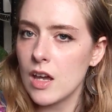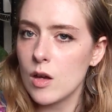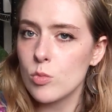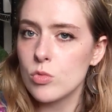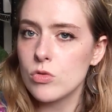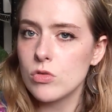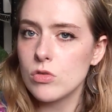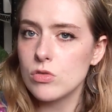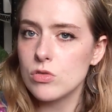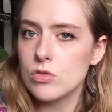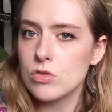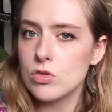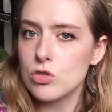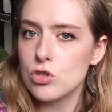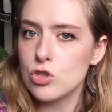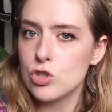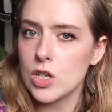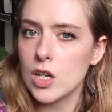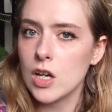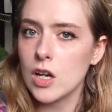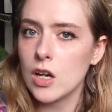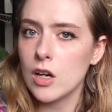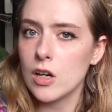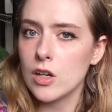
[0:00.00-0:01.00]
able to
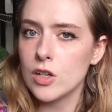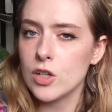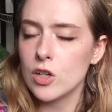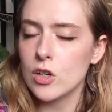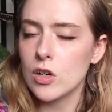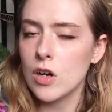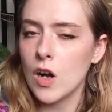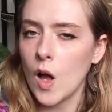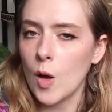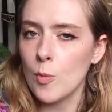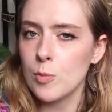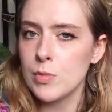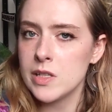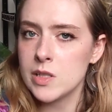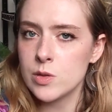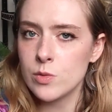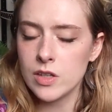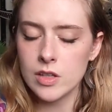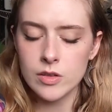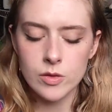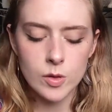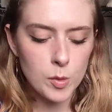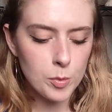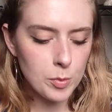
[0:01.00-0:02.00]
share your hobbies
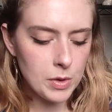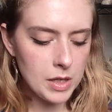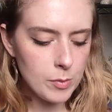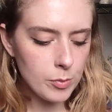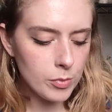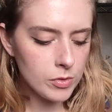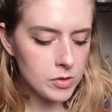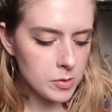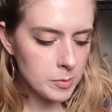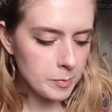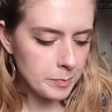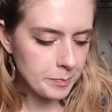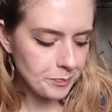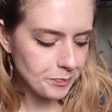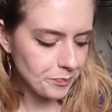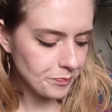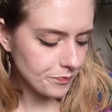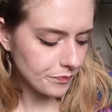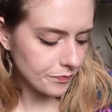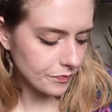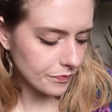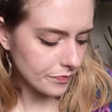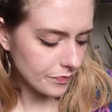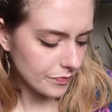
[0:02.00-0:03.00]
with other people,
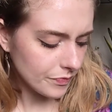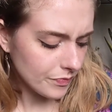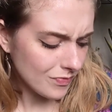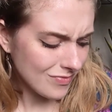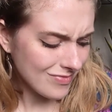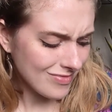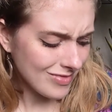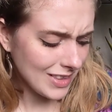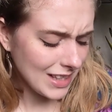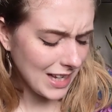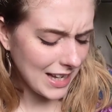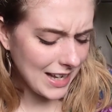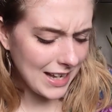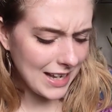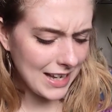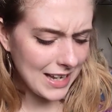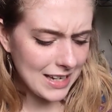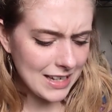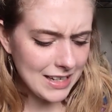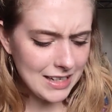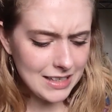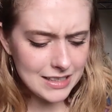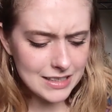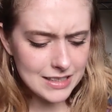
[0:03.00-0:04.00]

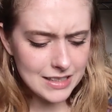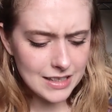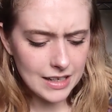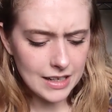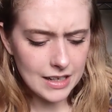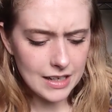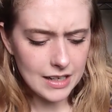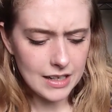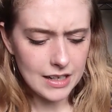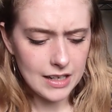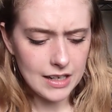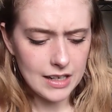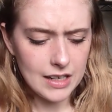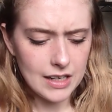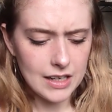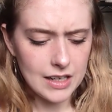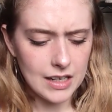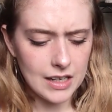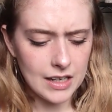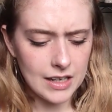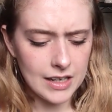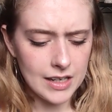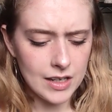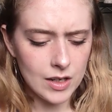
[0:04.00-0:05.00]
and
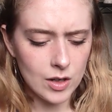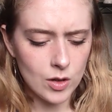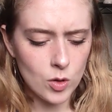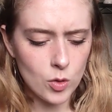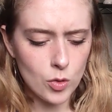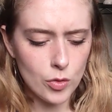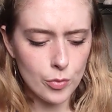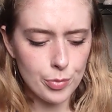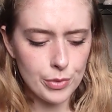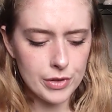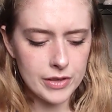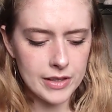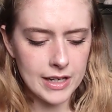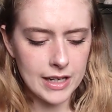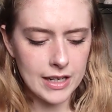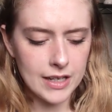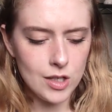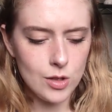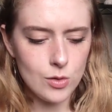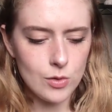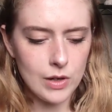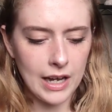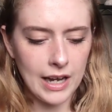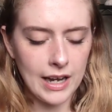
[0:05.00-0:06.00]
I hope that
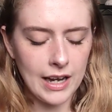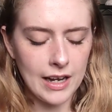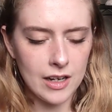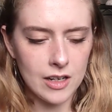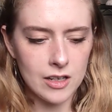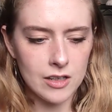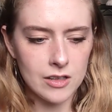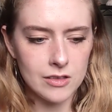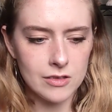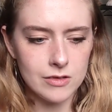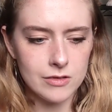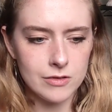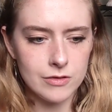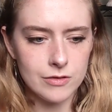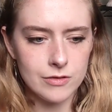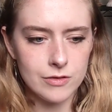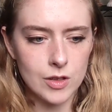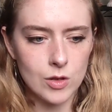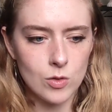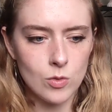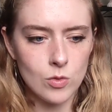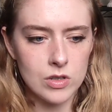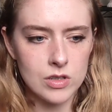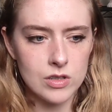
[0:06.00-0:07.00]
you have
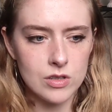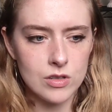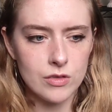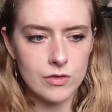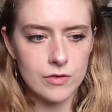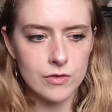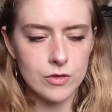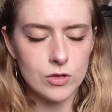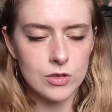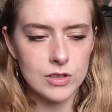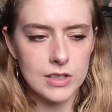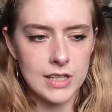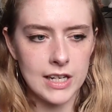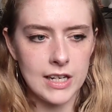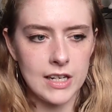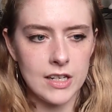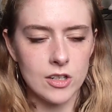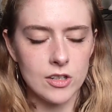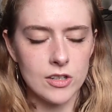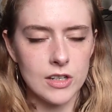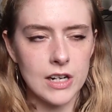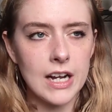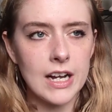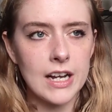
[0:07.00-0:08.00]
a wonderful day
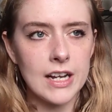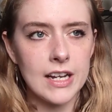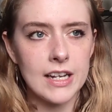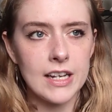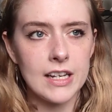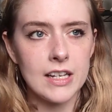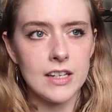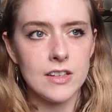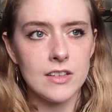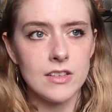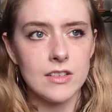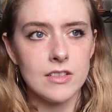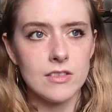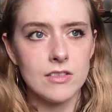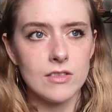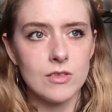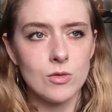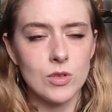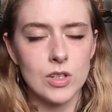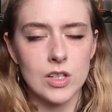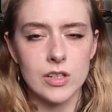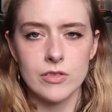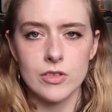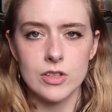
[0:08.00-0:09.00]
or night,
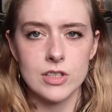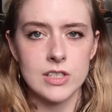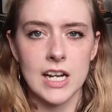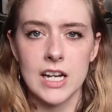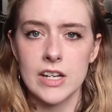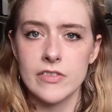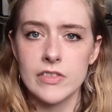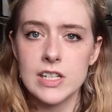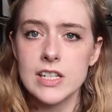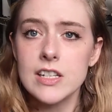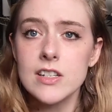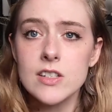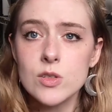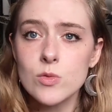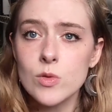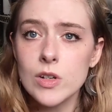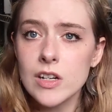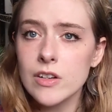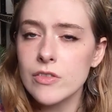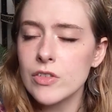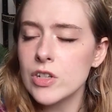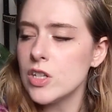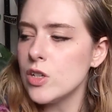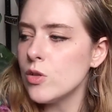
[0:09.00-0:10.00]
whatever time it is,
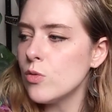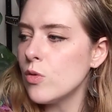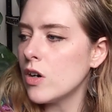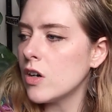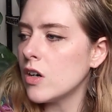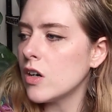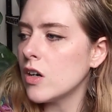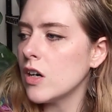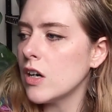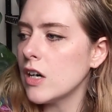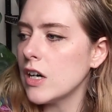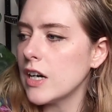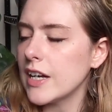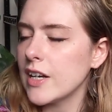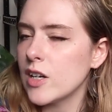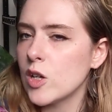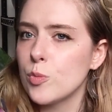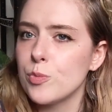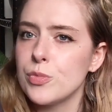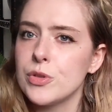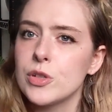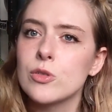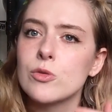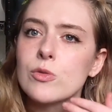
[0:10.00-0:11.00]
wherever you are. I
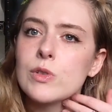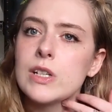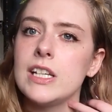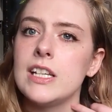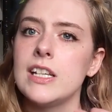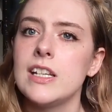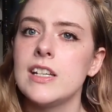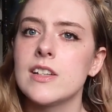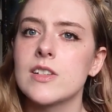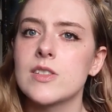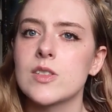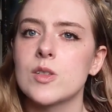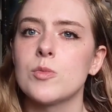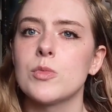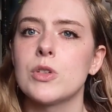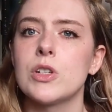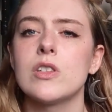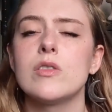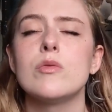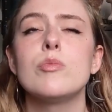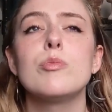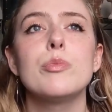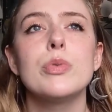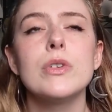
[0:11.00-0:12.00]
hope you're reading some
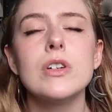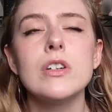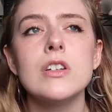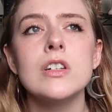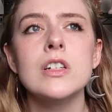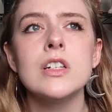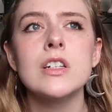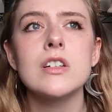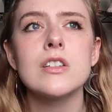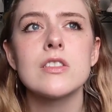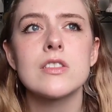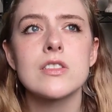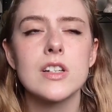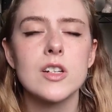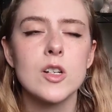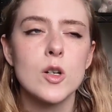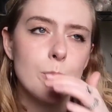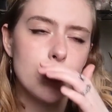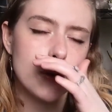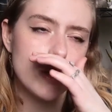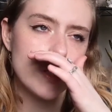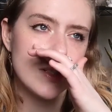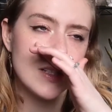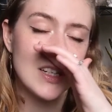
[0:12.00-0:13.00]
good books. I
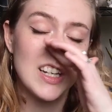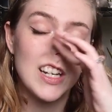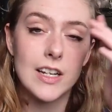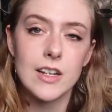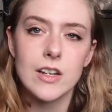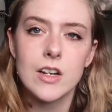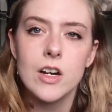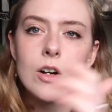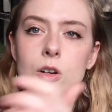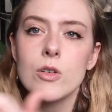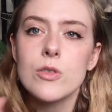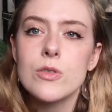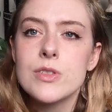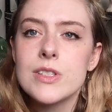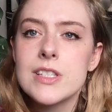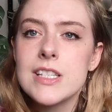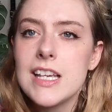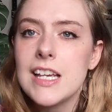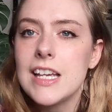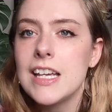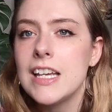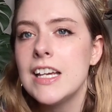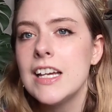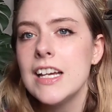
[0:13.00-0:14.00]
hope you're staying
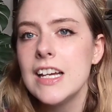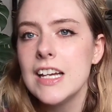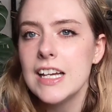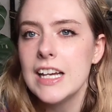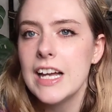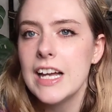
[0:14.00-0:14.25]
cozy.